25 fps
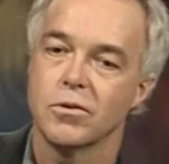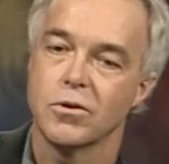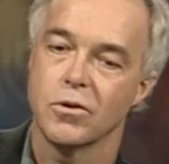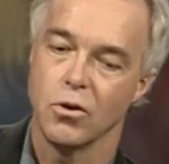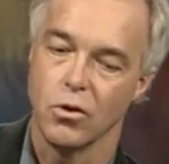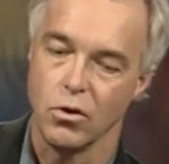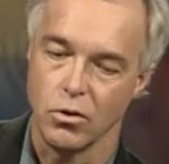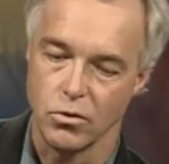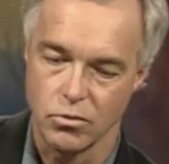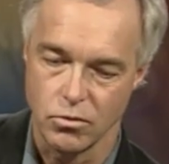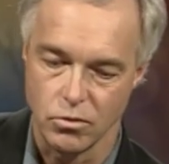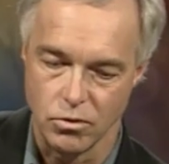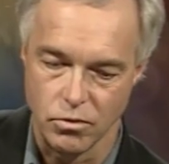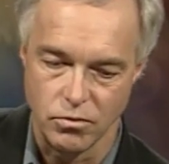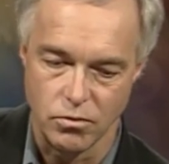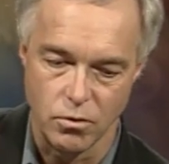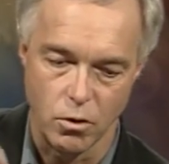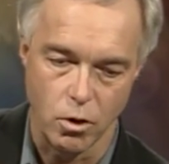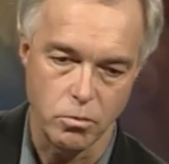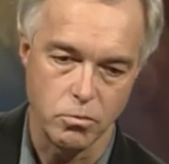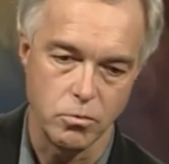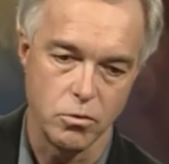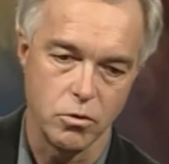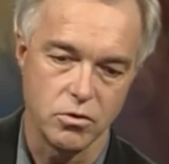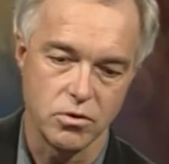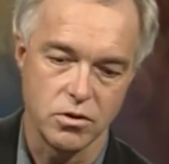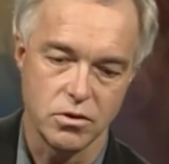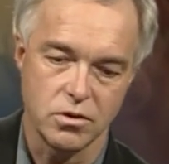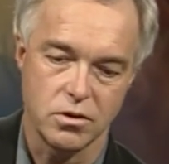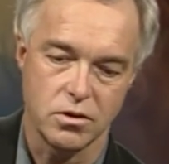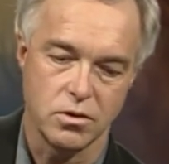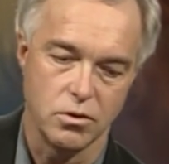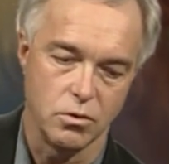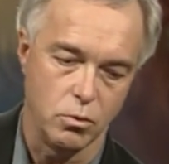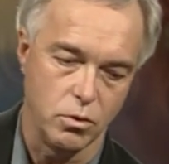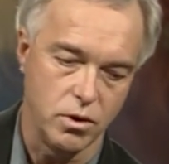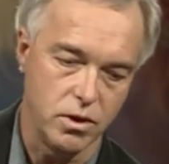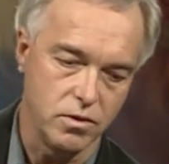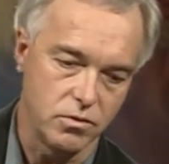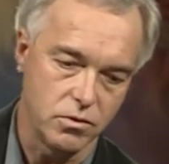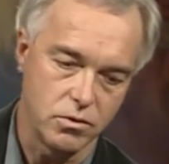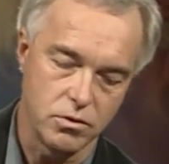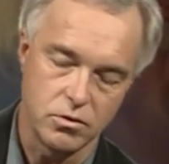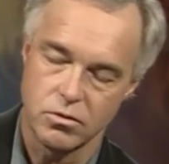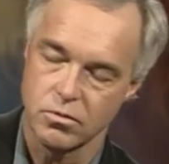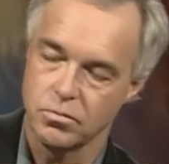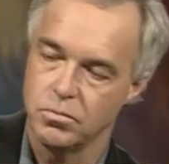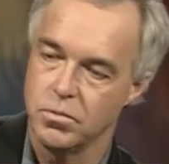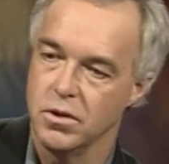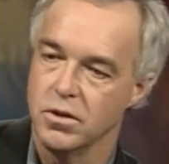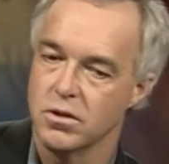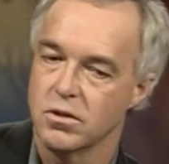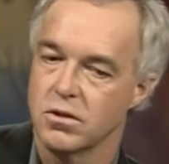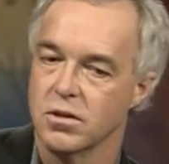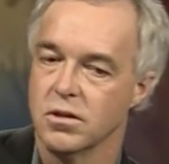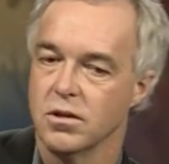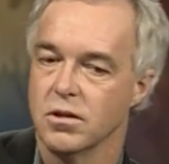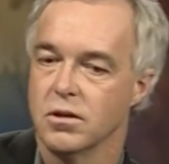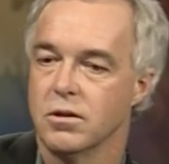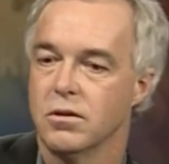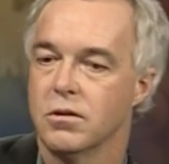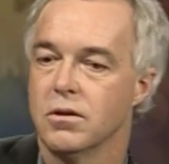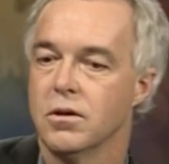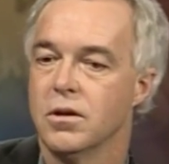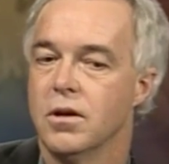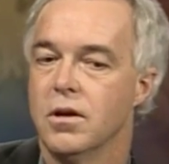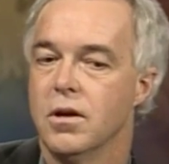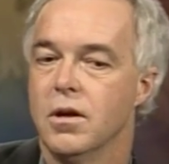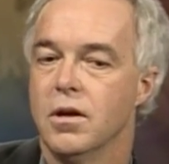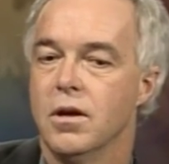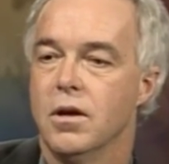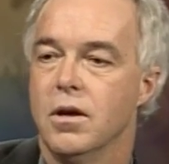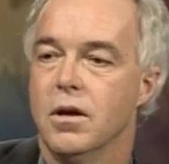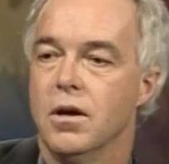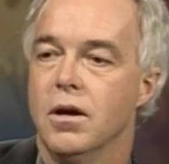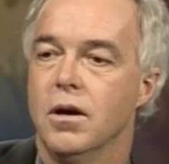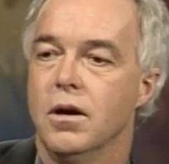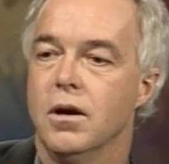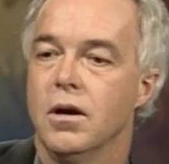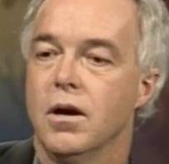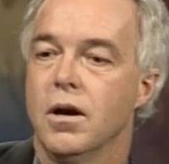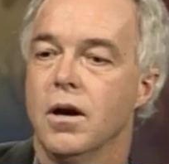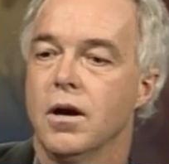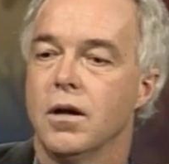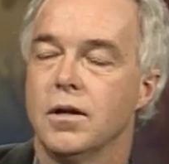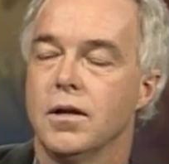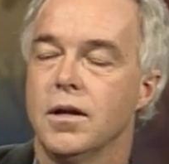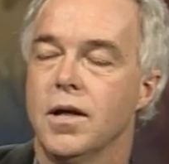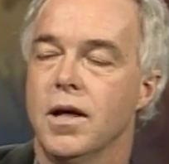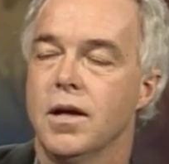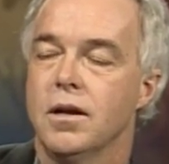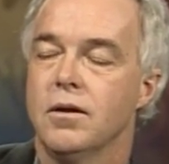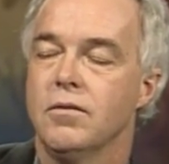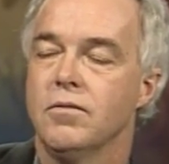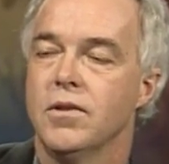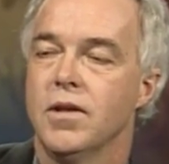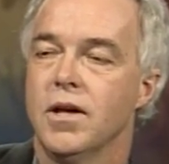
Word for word: going through the folk music the Weavers Pete Seeger a lot of